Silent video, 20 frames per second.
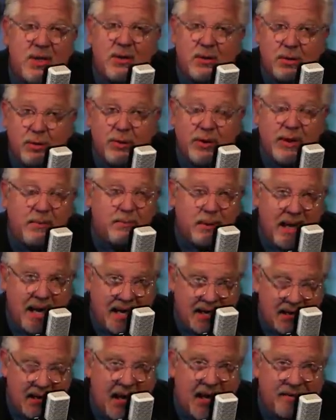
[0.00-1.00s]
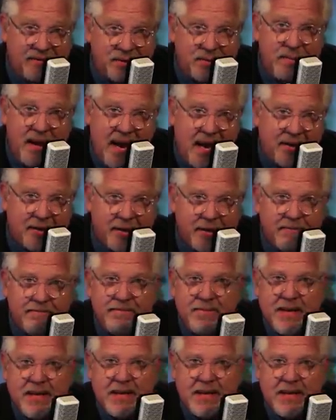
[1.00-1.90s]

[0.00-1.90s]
including Black Lives Matter.